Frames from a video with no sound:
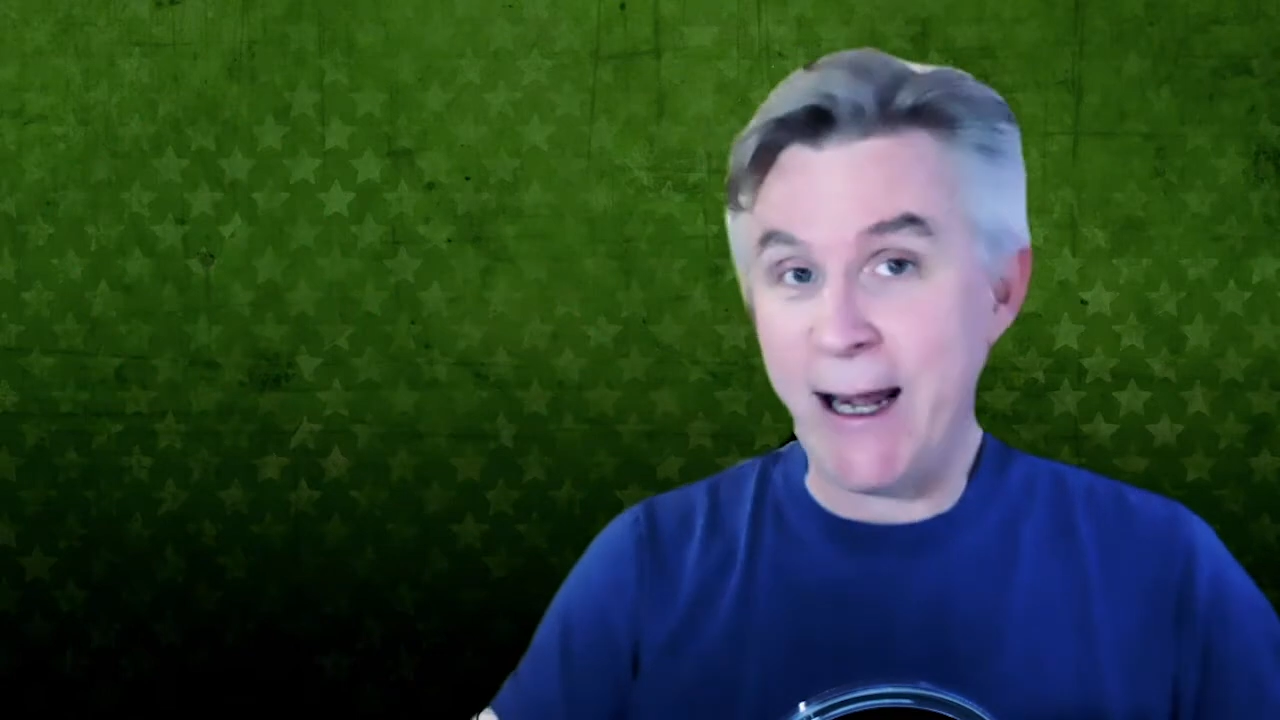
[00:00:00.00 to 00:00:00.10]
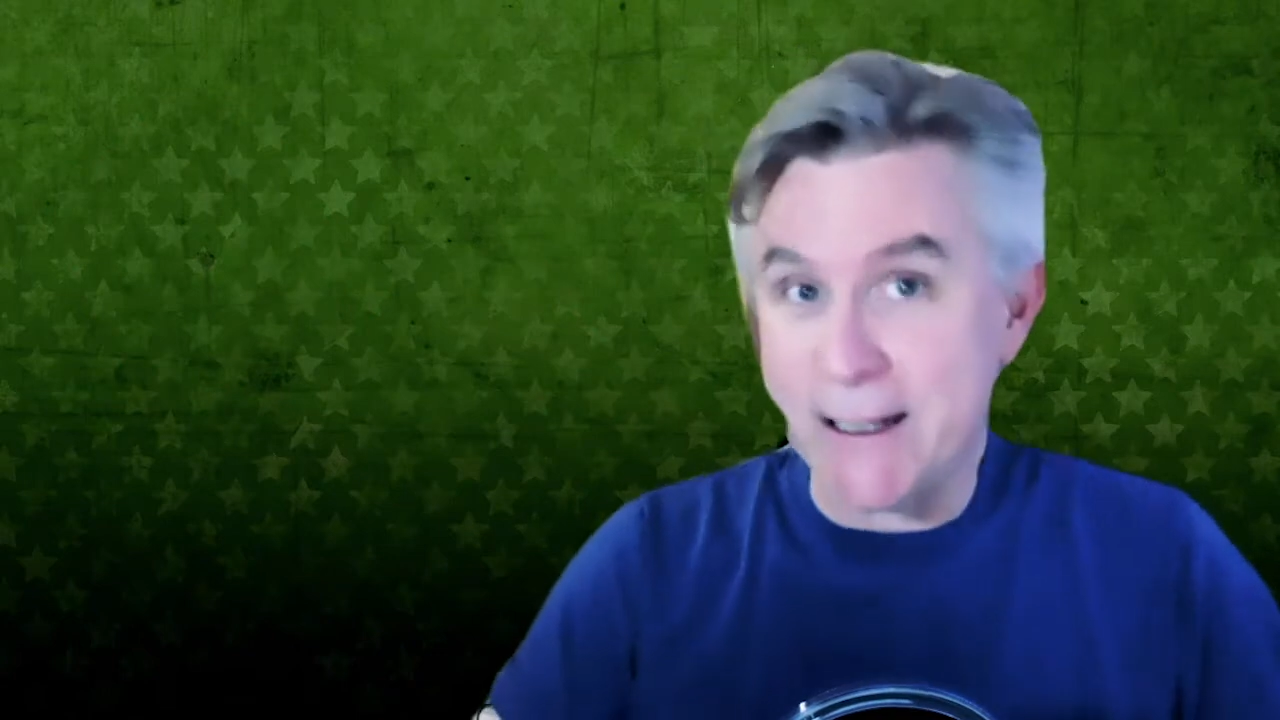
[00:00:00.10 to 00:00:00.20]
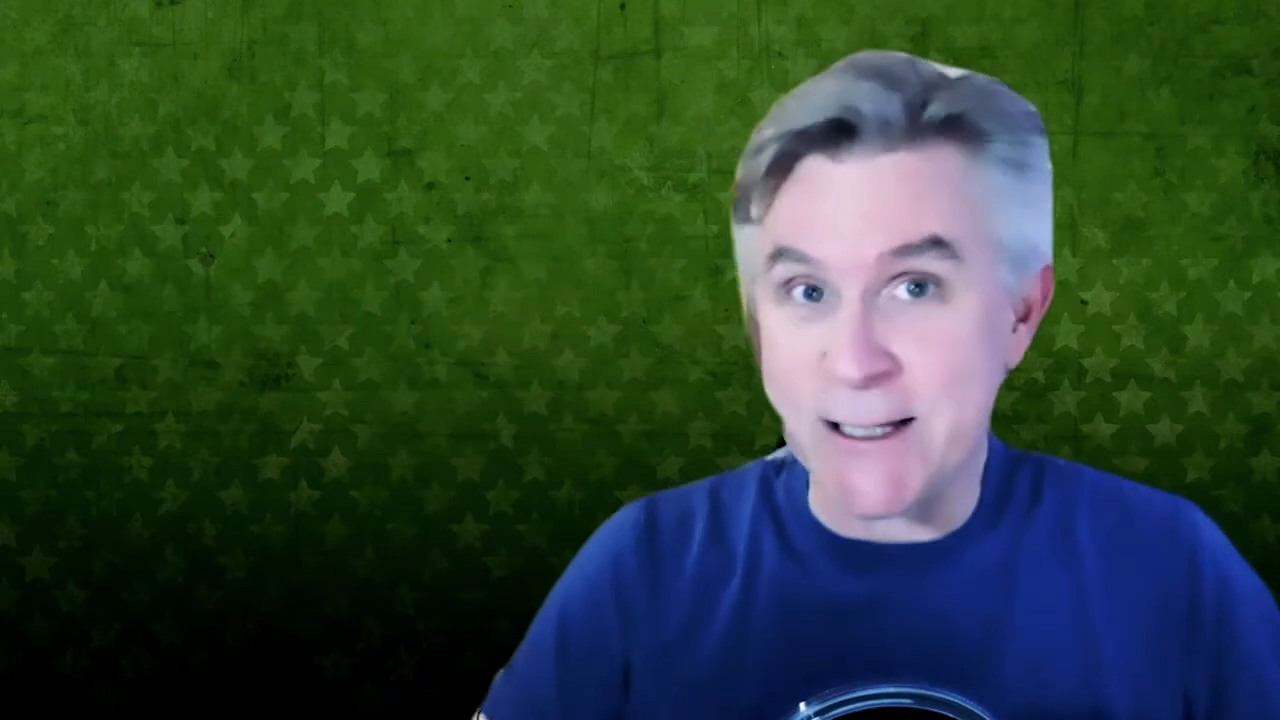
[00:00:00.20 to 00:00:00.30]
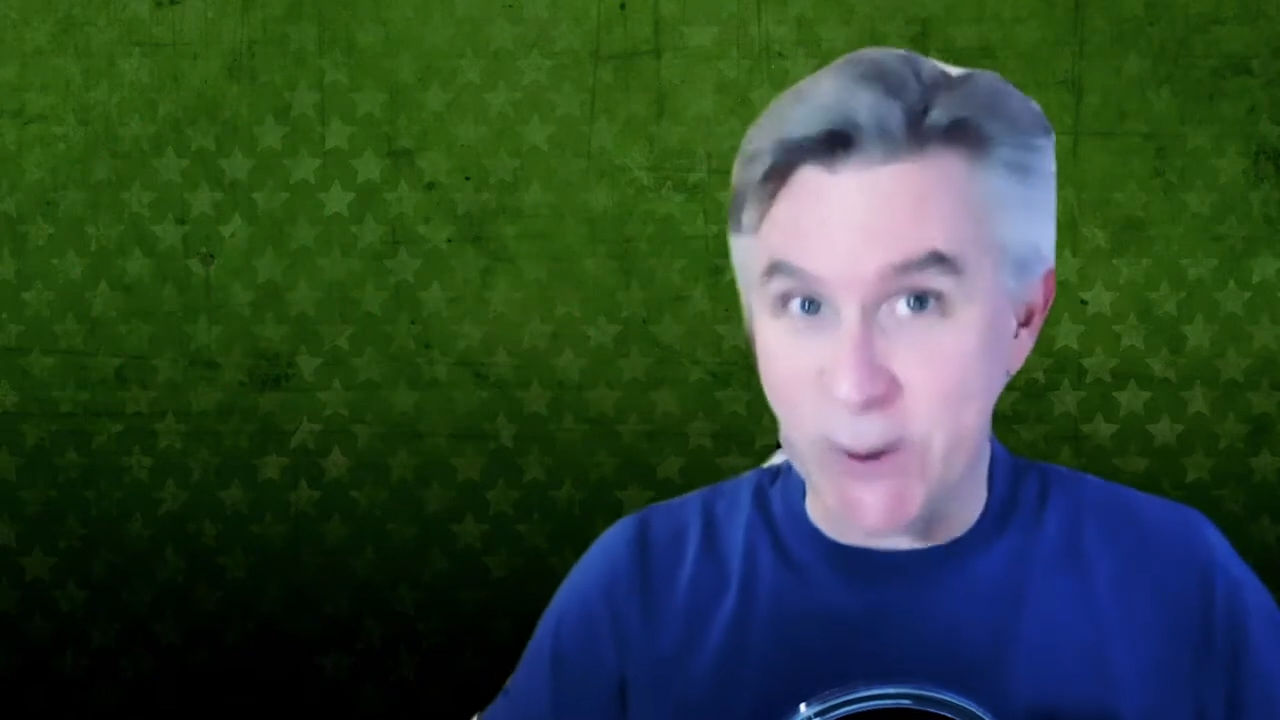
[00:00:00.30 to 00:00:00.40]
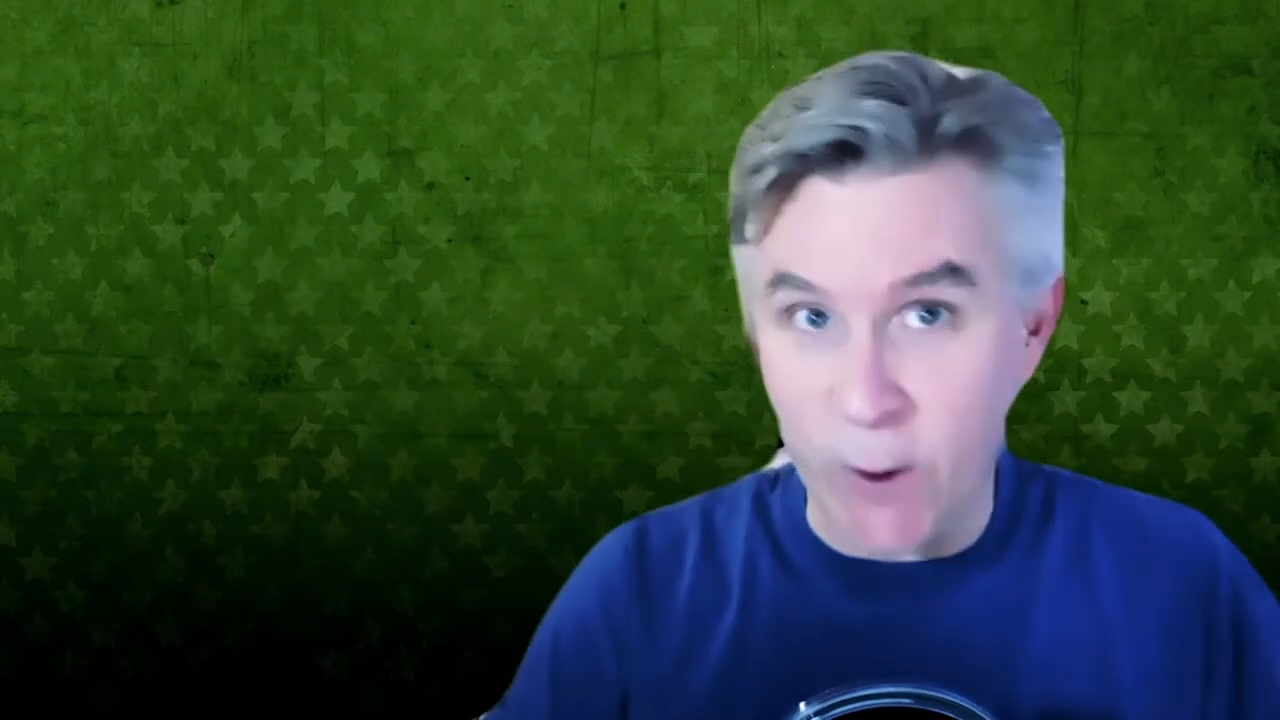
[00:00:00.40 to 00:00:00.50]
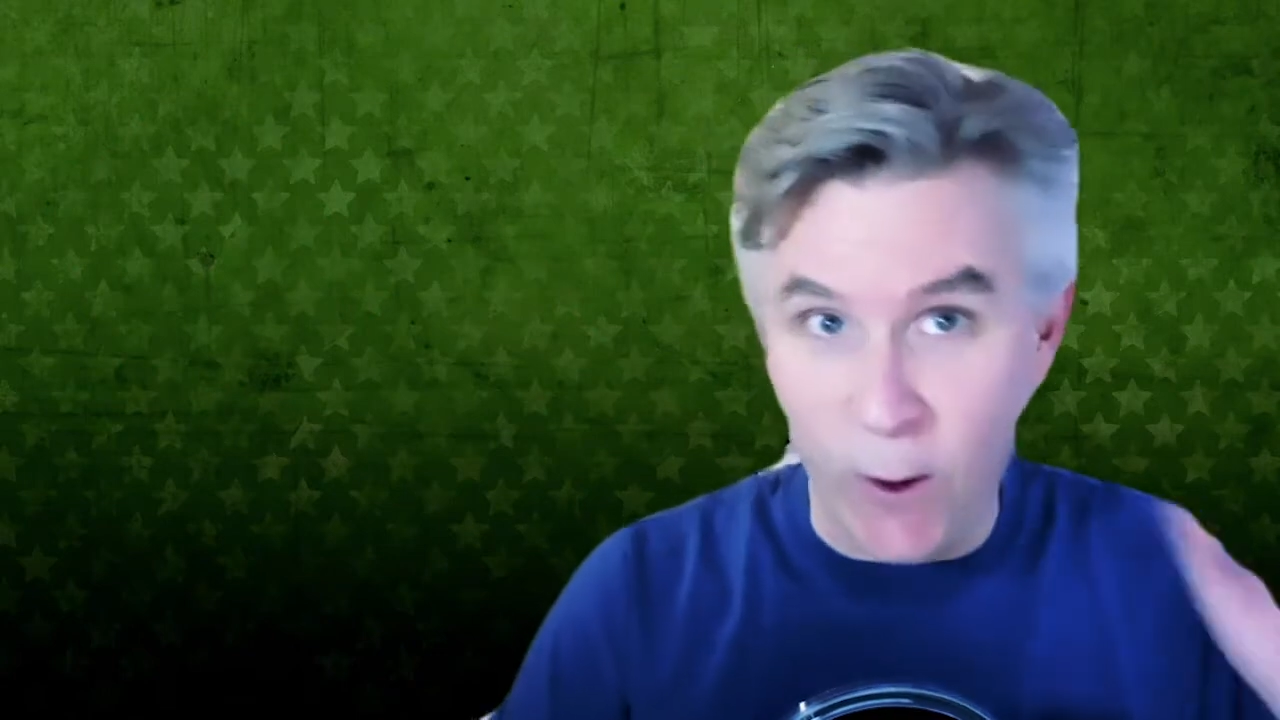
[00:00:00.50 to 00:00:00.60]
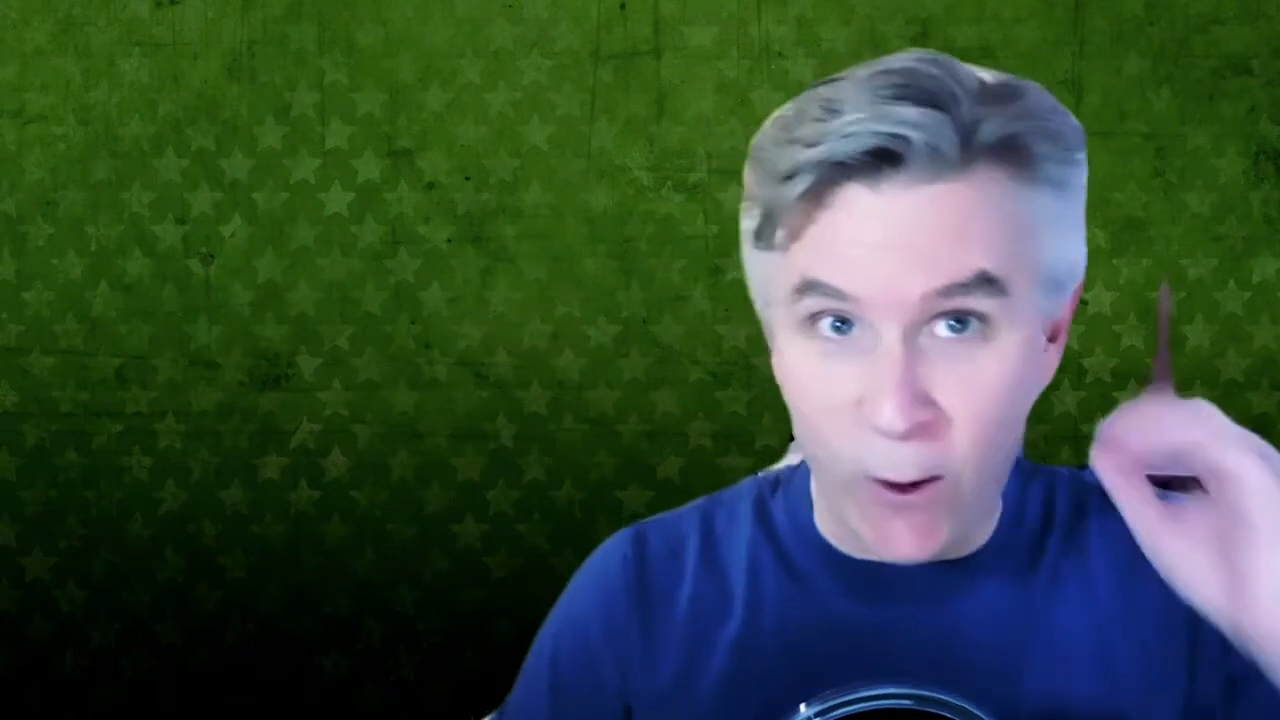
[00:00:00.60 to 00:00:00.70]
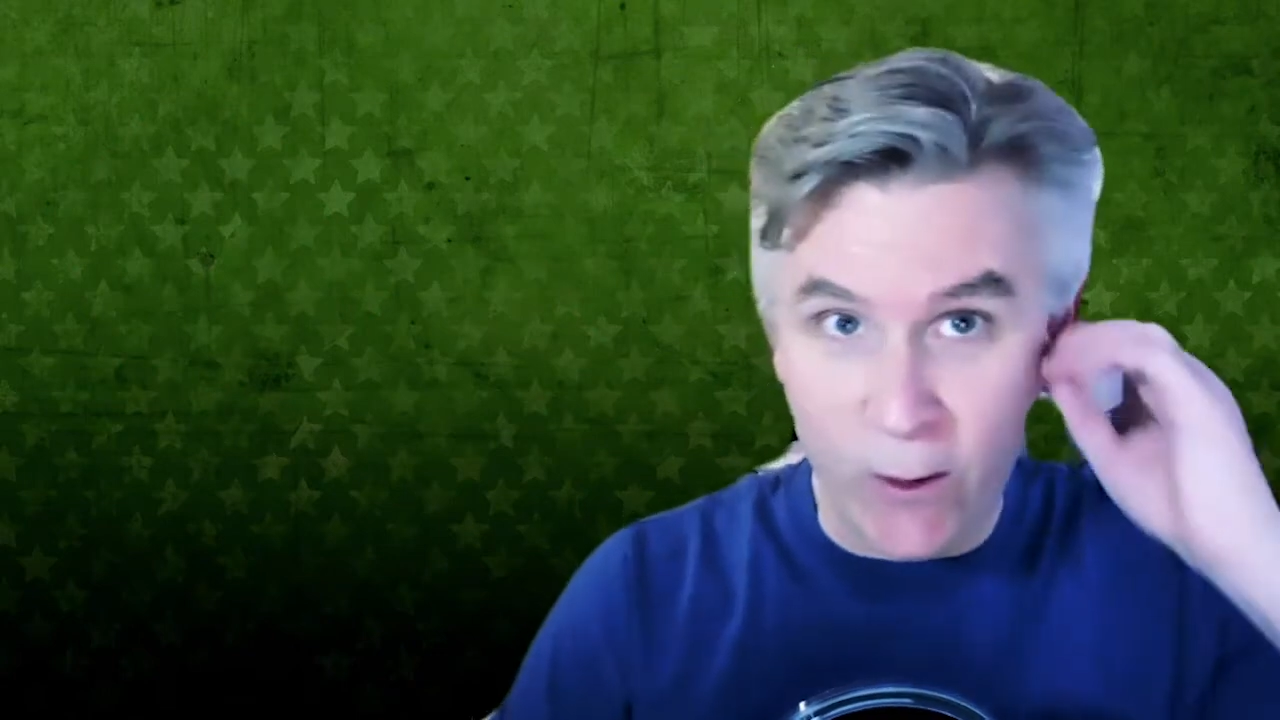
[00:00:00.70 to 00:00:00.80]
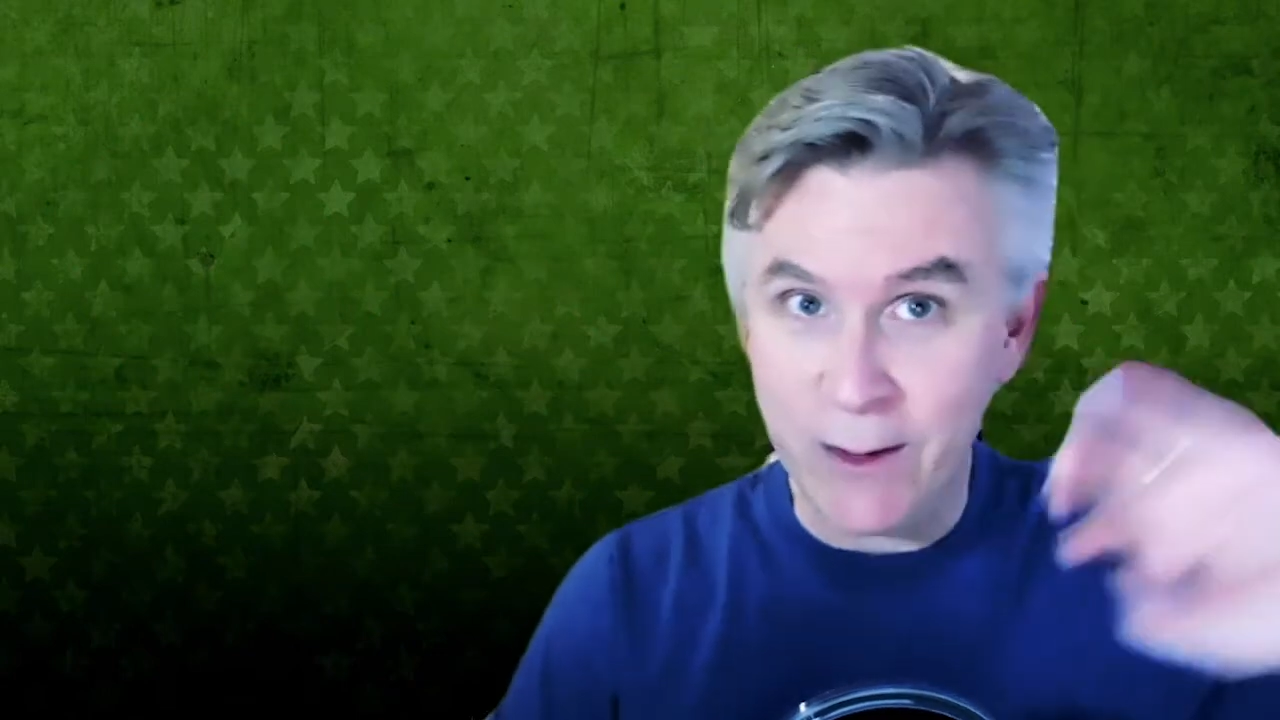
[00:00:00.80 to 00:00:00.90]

isn't all.